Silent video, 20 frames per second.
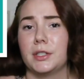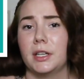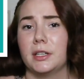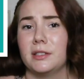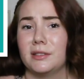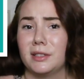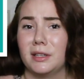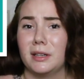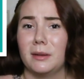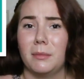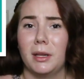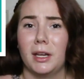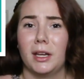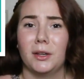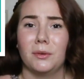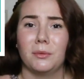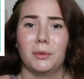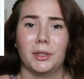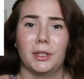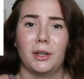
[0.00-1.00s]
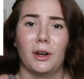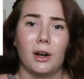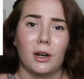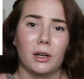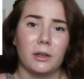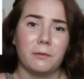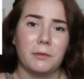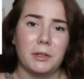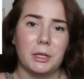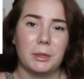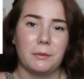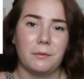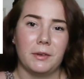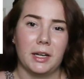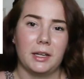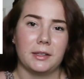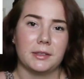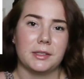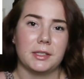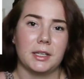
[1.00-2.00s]
skin is going to make it really hard for you to
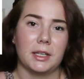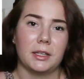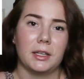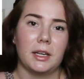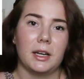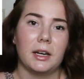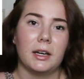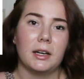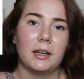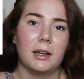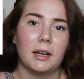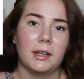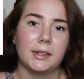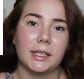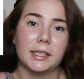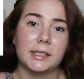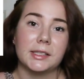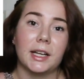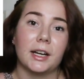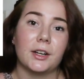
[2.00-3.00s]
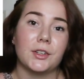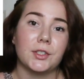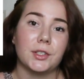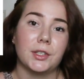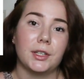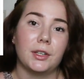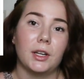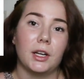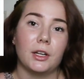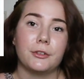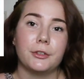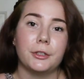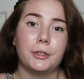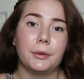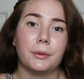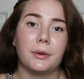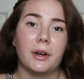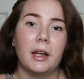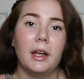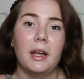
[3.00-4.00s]
find skincare, and that's actually not
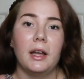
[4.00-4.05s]
true.